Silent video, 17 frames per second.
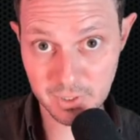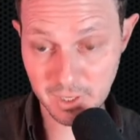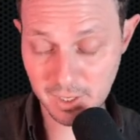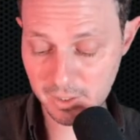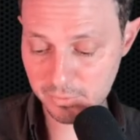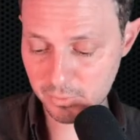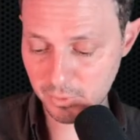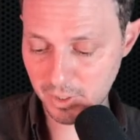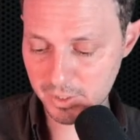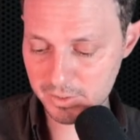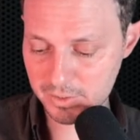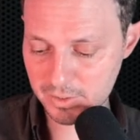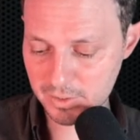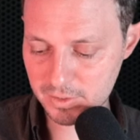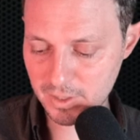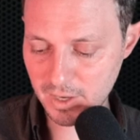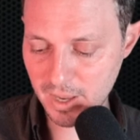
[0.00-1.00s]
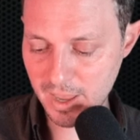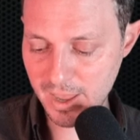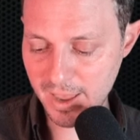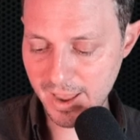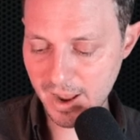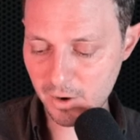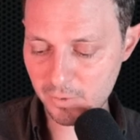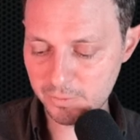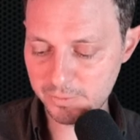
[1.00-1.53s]
here for us is,
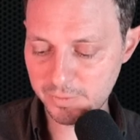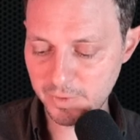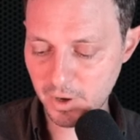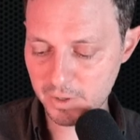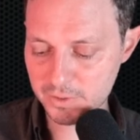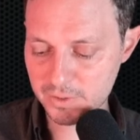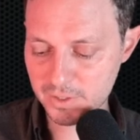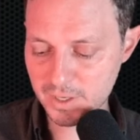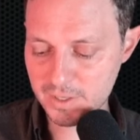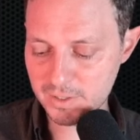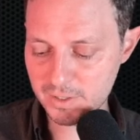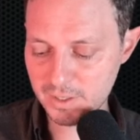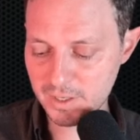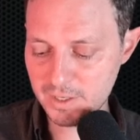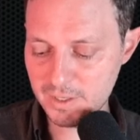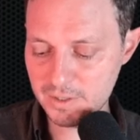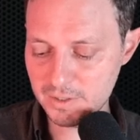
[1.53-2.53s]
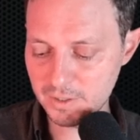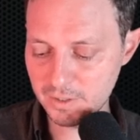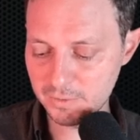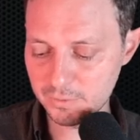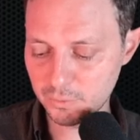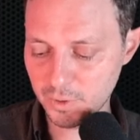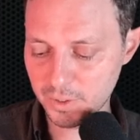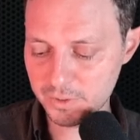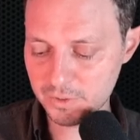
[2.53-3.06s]
how fast is it easy
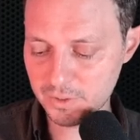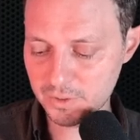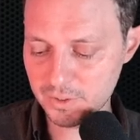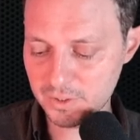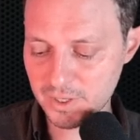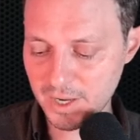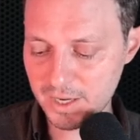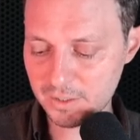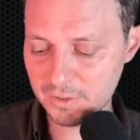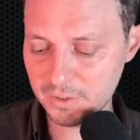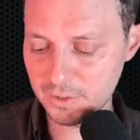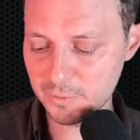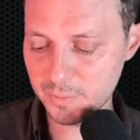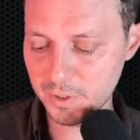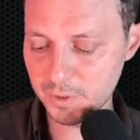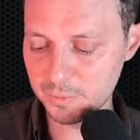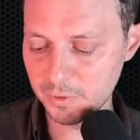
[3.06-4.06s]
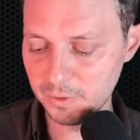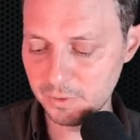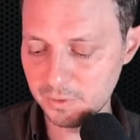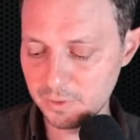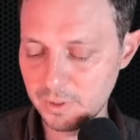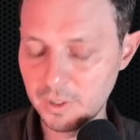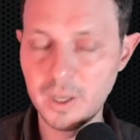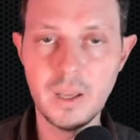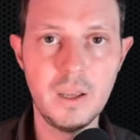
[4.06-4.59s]
for us to detect these people,
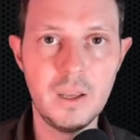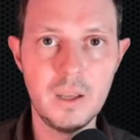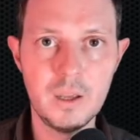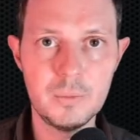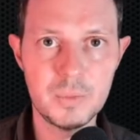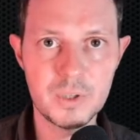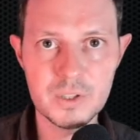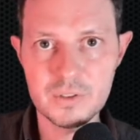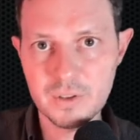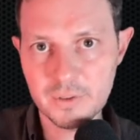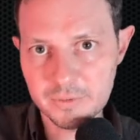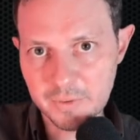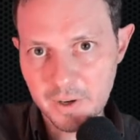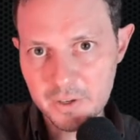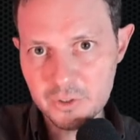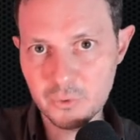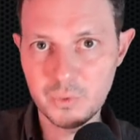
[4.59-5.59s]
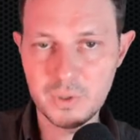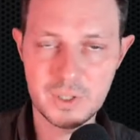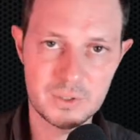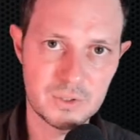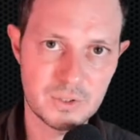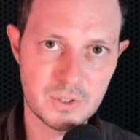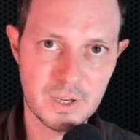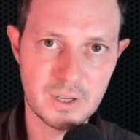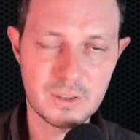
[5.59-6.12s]
because the faster we can
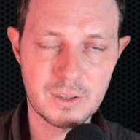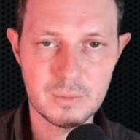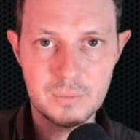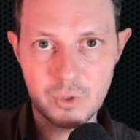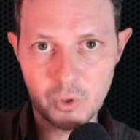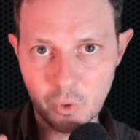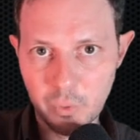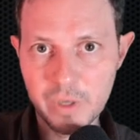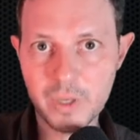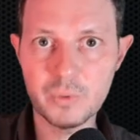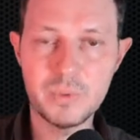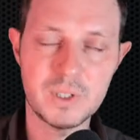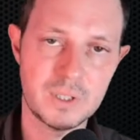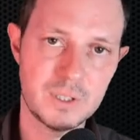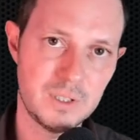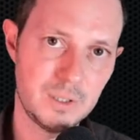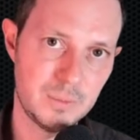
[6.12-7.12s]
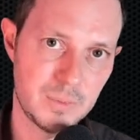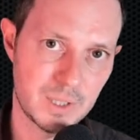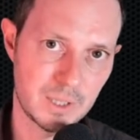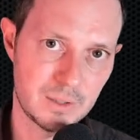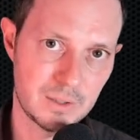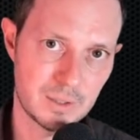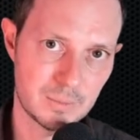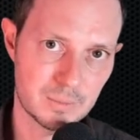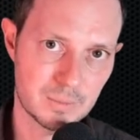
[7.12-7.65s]
detect them, the quicker we can
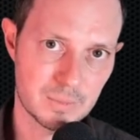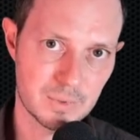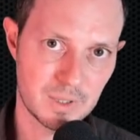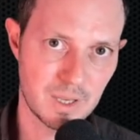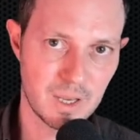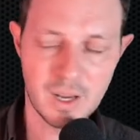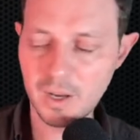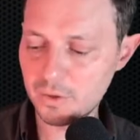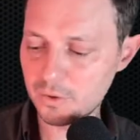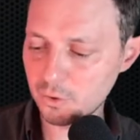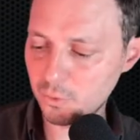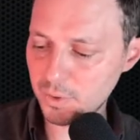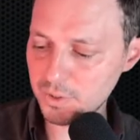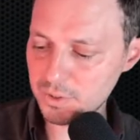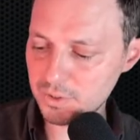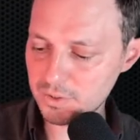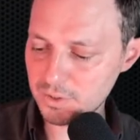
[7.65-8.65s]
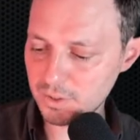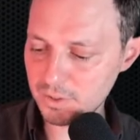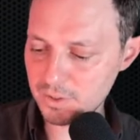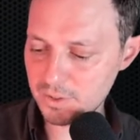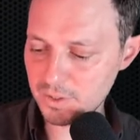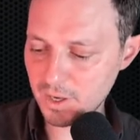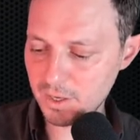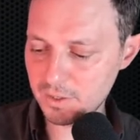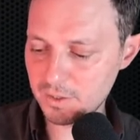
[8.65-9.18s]
eliminate them. The question is
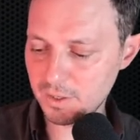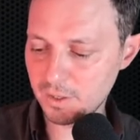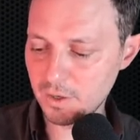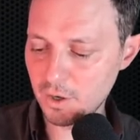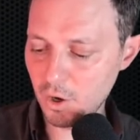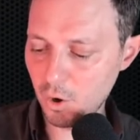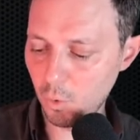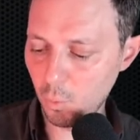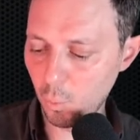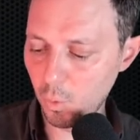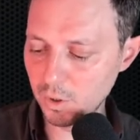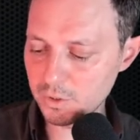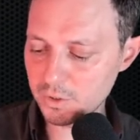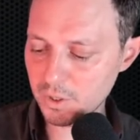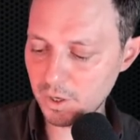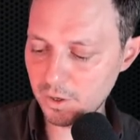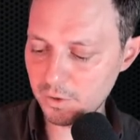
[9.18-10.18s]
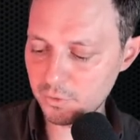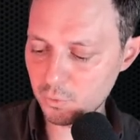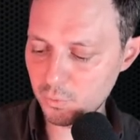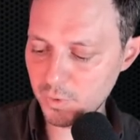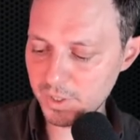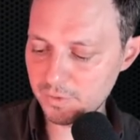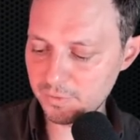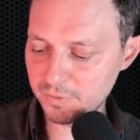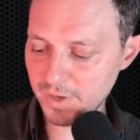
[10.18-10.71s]
understanding, what are the
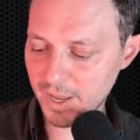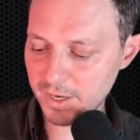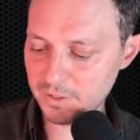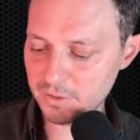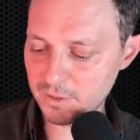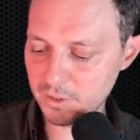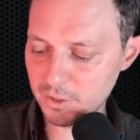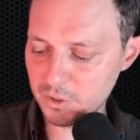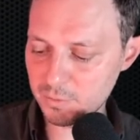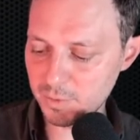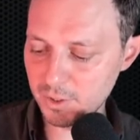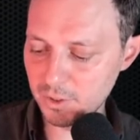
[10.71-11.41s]
red flags that I should be